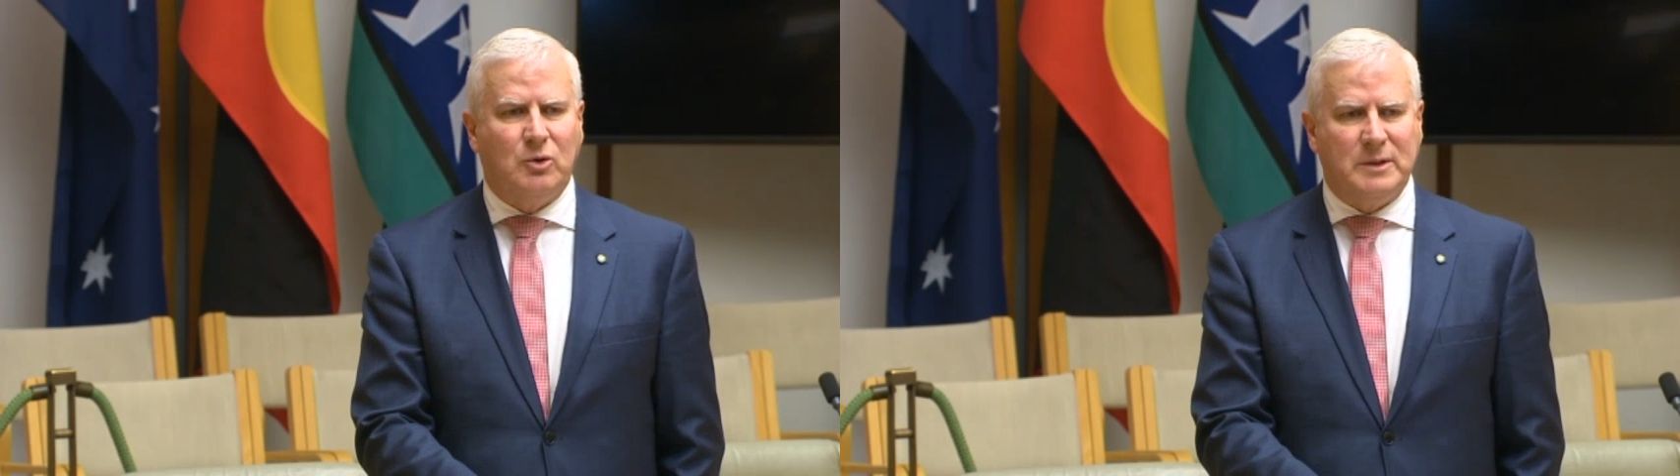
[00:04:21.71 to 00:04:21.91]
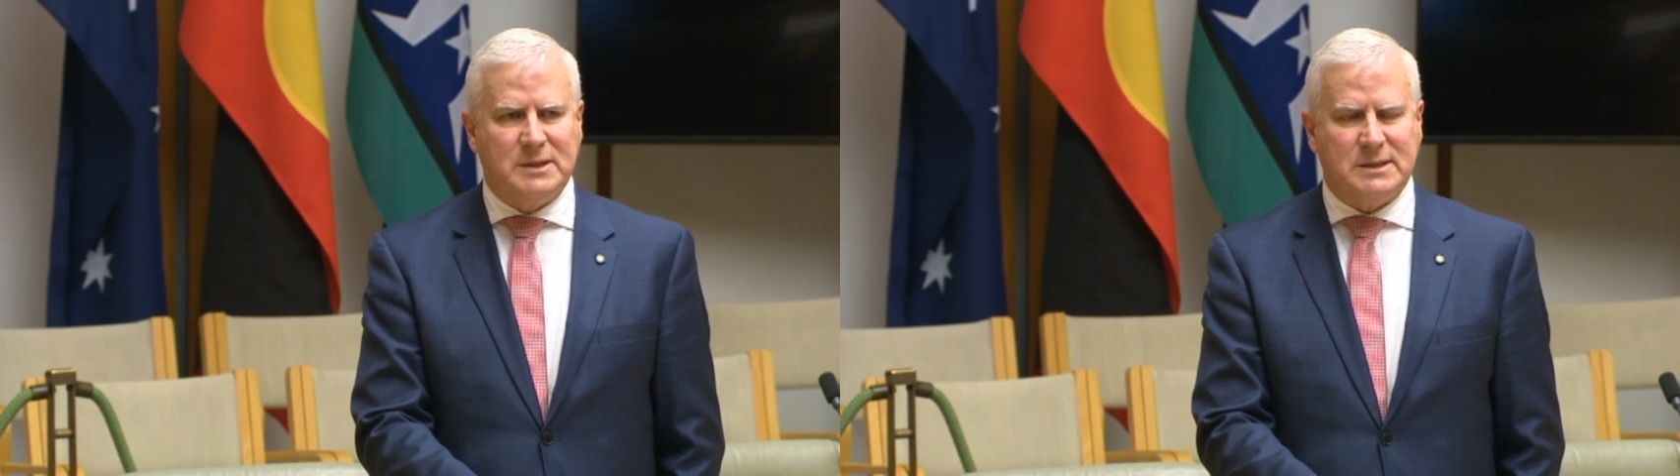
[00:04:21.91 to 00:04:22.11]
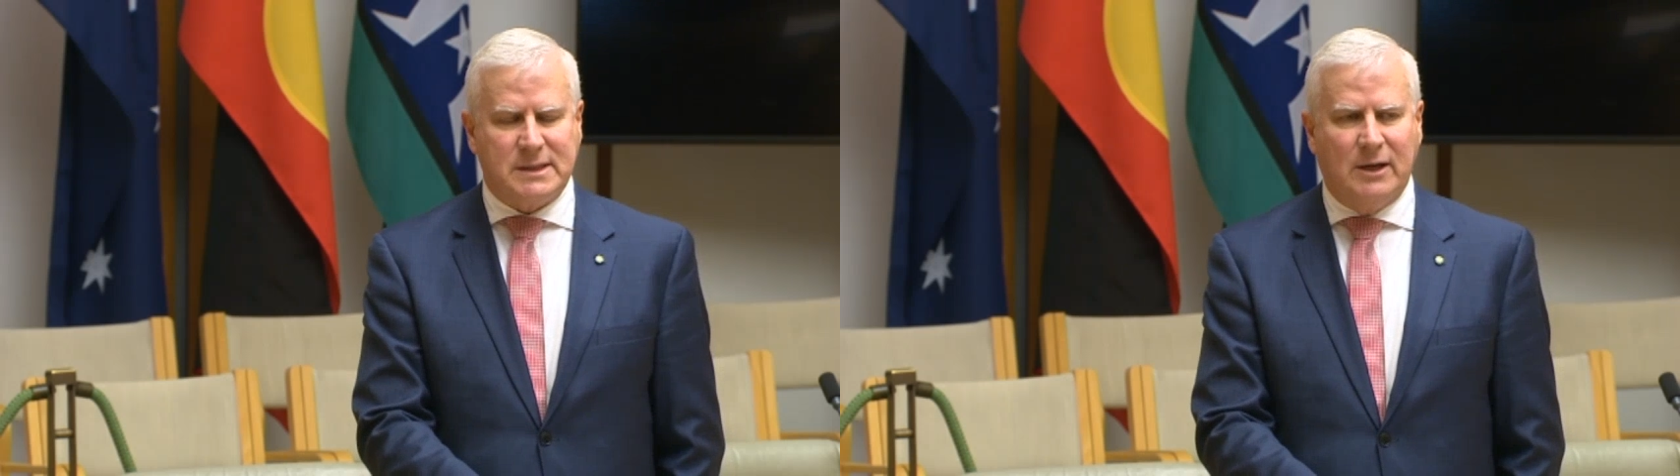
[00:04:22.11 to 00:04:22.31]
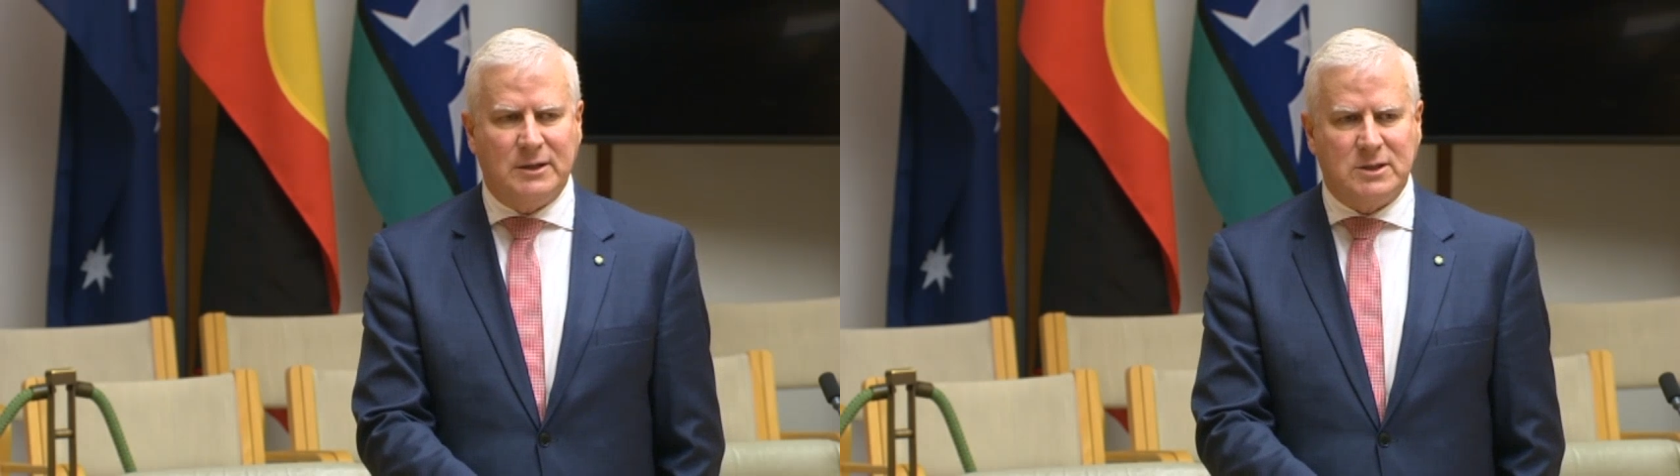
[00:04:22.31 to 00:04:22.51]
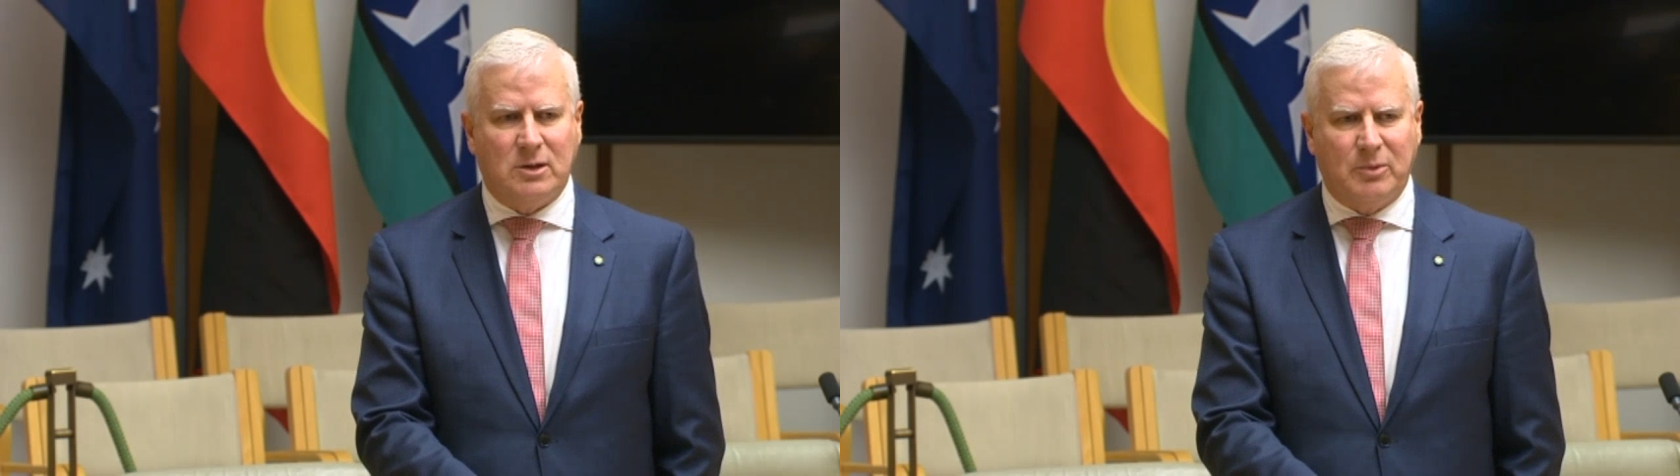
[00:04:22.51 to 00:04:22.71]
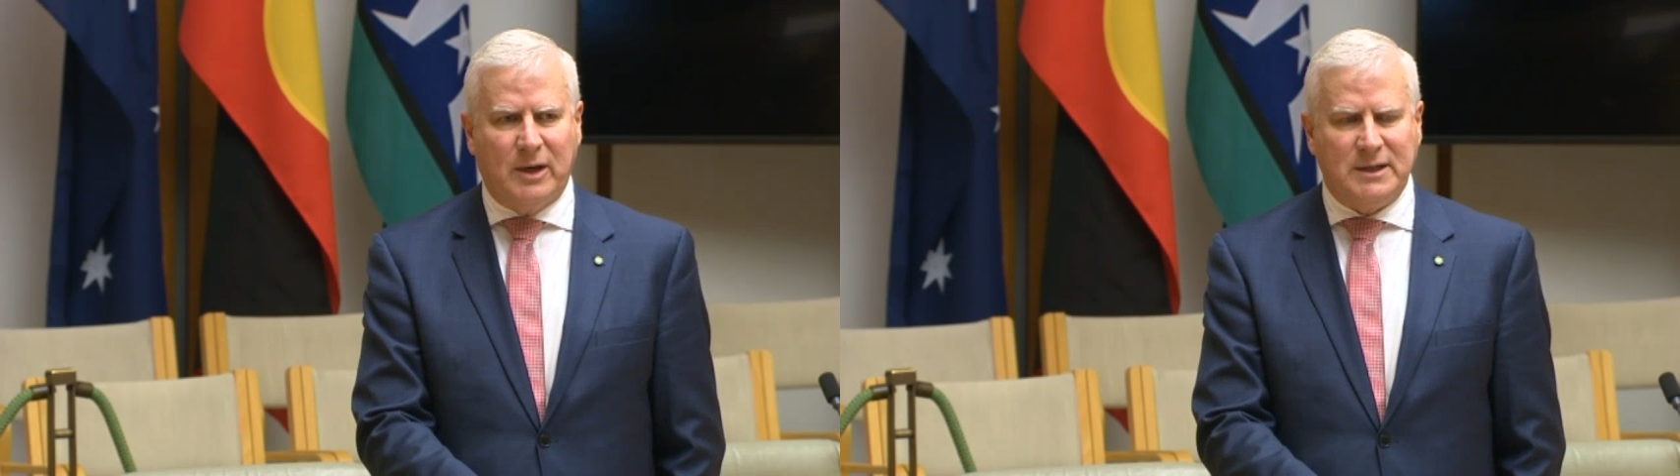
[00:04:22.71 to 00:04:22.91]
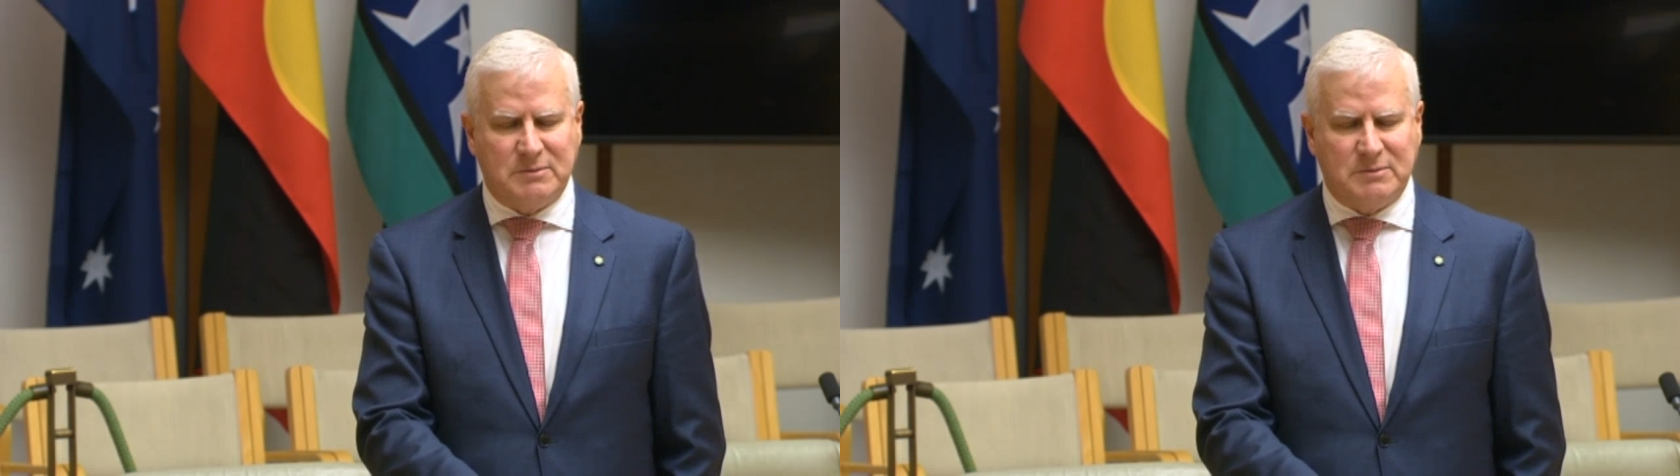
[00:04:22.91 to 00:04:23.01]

business owners and operators,